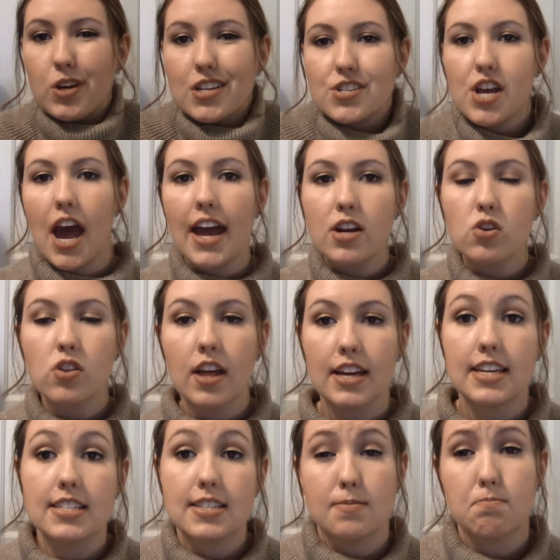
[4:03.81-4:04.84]
which I don't
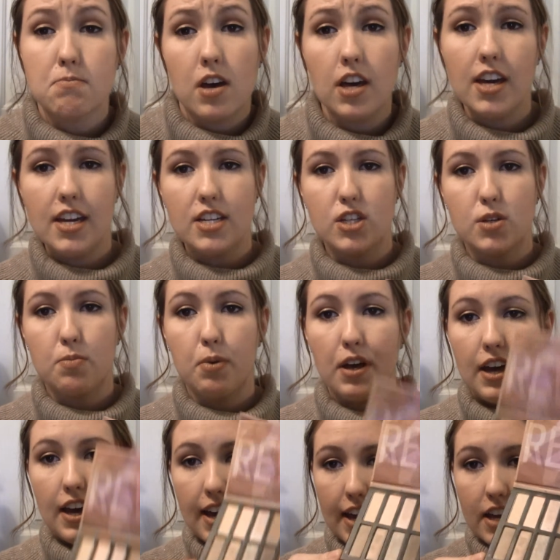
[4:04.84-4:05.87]
like as much,
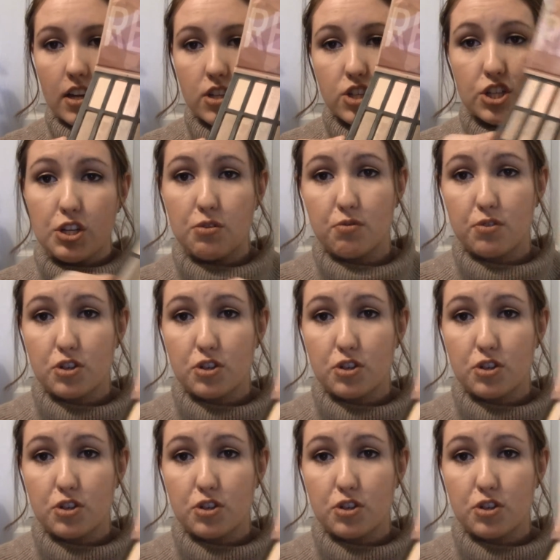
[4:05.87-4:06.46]
but shoot,